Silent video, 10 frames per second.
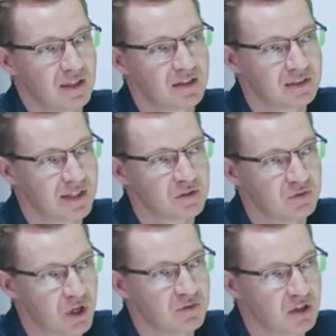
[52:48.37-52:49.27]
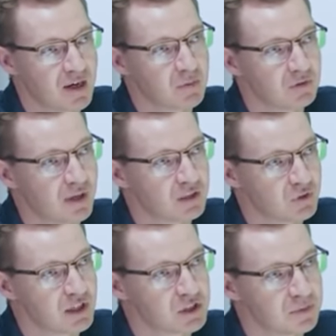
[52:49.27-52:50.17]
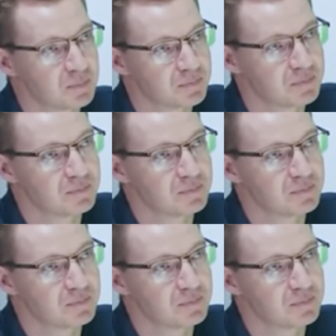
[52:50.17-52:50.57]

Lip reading: I think that's a very, very viable vital strategy.